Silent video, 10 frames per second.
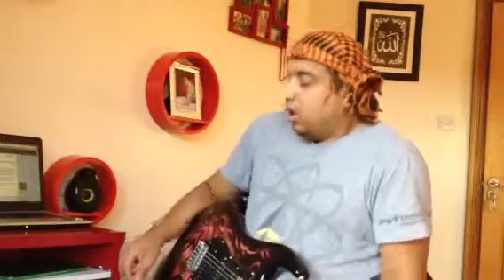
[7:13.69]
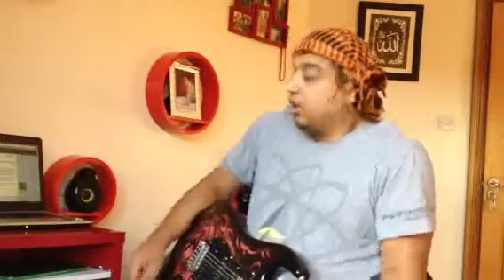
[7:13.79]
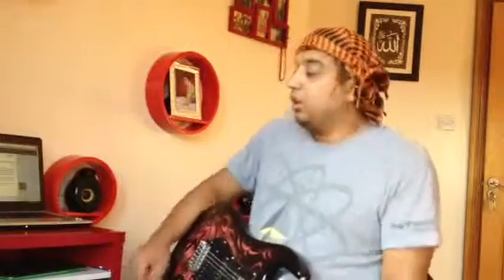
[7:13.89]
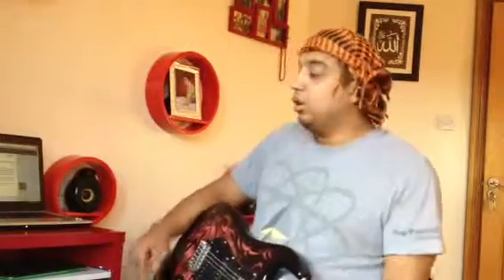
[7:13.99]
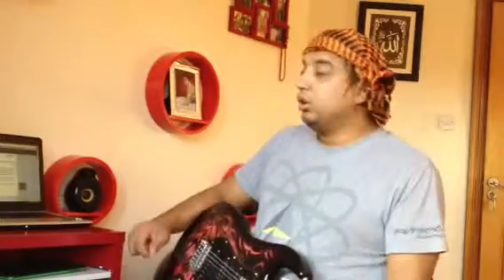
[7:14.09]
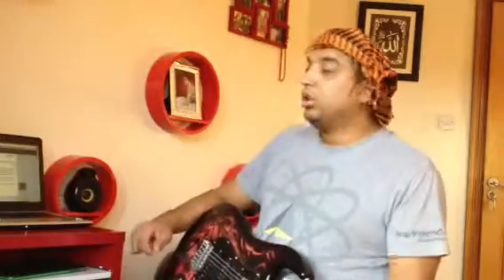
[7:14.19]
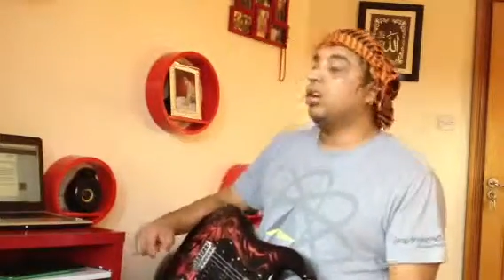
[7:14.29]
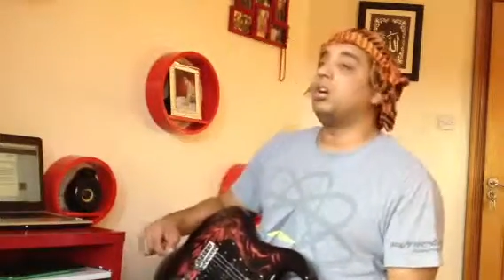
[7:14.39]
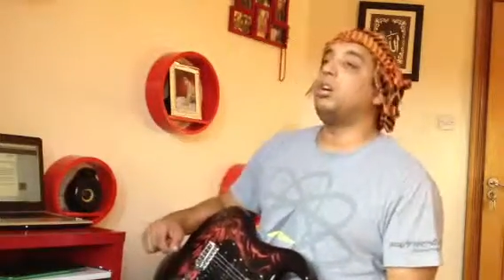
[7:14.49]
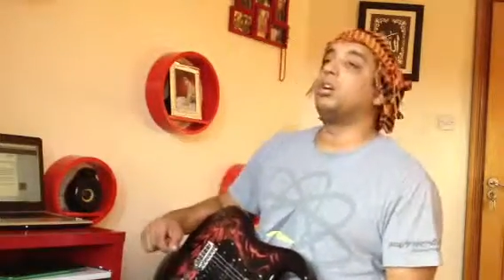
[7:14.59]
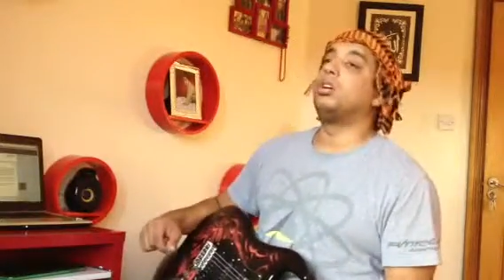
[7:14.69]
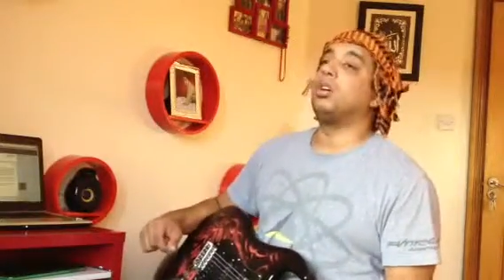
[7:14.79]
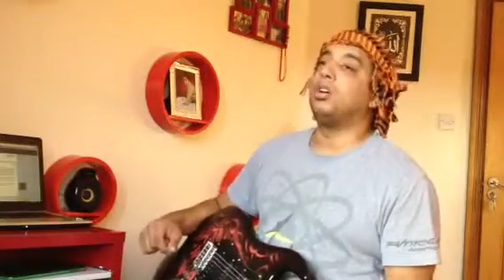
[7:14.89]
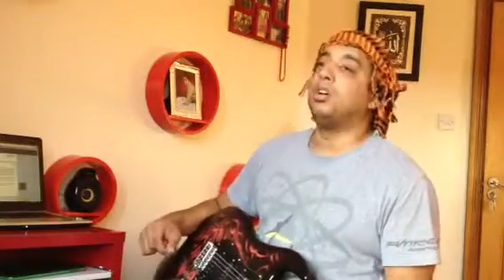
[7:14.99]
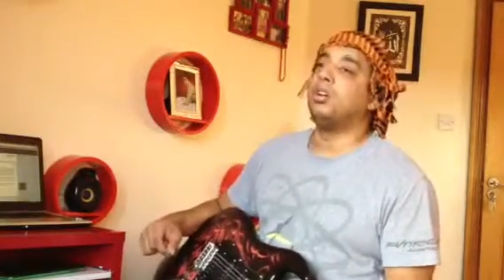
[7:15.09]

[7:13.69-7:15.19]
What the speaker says: Huge! Oh god.